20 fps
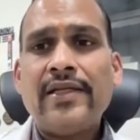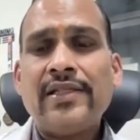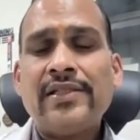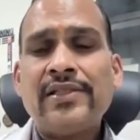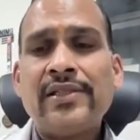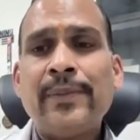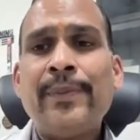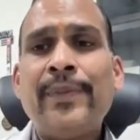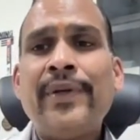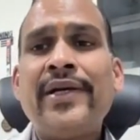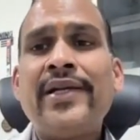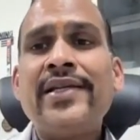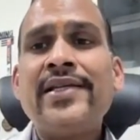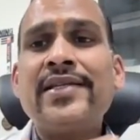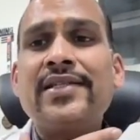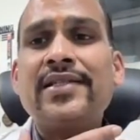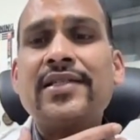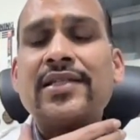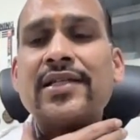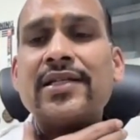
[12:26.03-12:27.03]

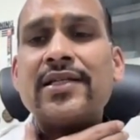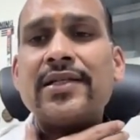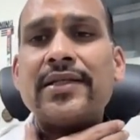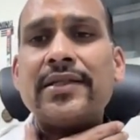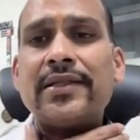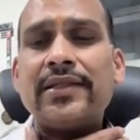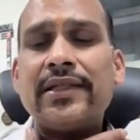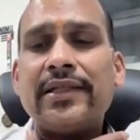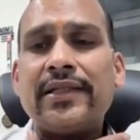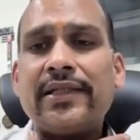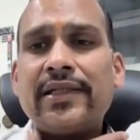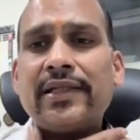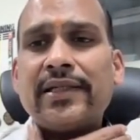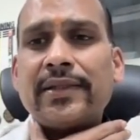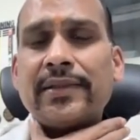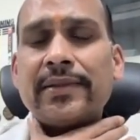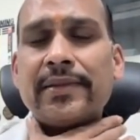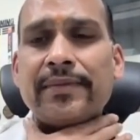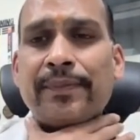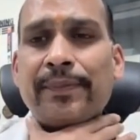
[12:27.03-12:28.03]
somebody's
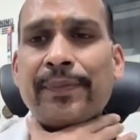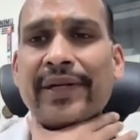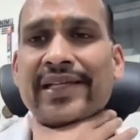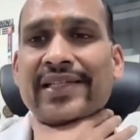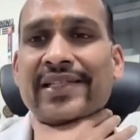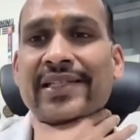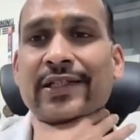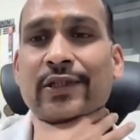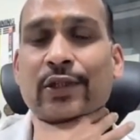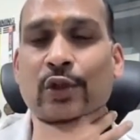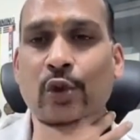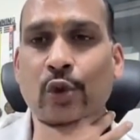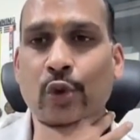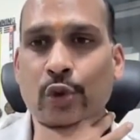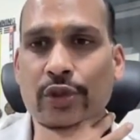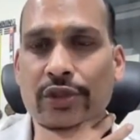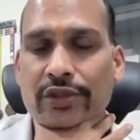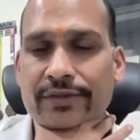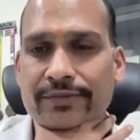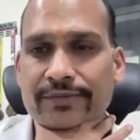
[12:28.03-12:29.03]
that pressing
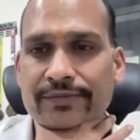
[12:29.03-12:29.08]
throat.